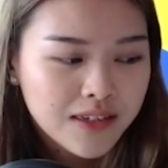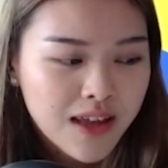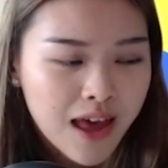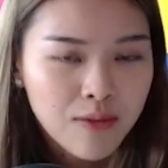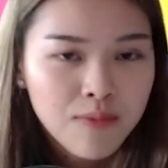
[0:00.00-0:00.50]

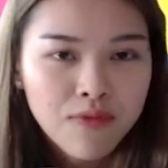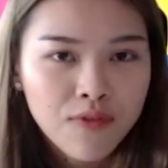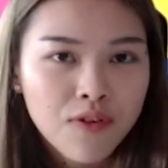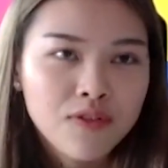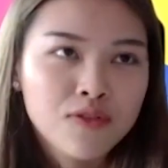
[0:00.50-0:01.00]
help
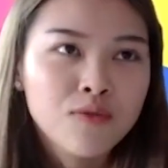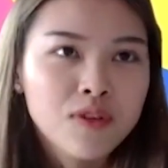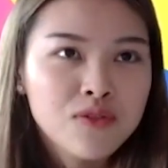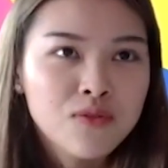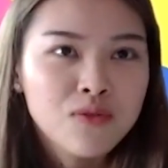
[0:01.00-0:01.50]
for
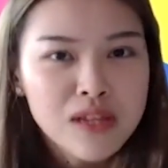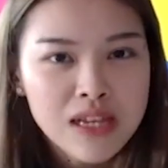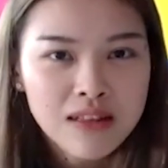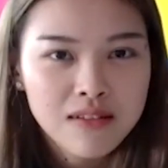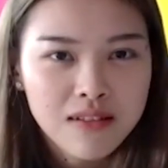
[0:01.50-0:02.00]
students who
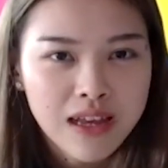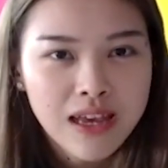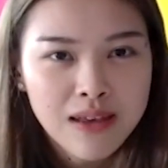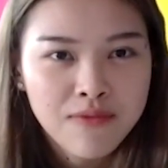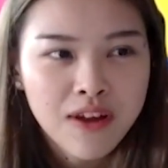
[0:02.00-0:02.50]
need like
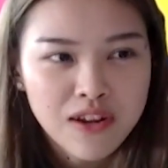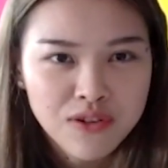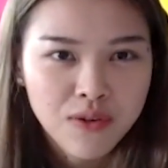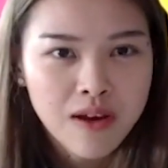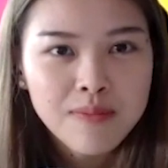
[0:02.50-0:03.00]

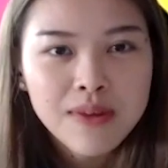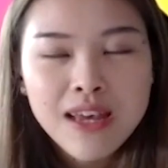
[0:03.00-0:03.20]
financial help.